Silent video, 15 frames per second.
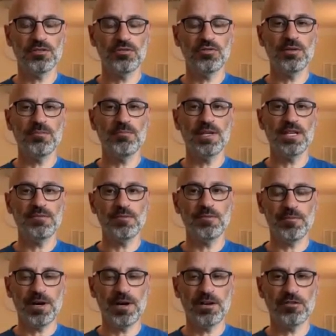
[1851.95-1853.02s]
do the minimum
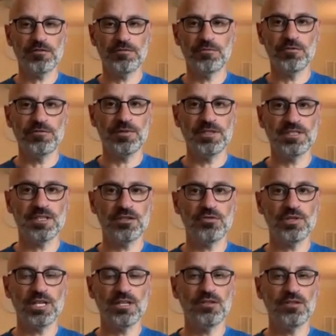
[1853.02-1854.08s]
amount of movements that you
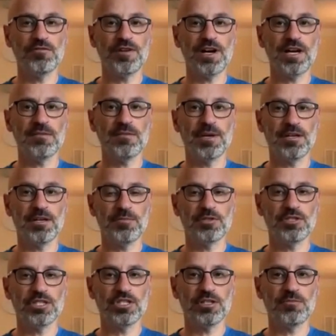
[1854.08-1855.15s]
need to find a better
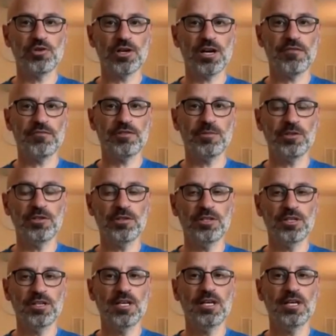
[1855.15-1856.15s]
position, more comfortable,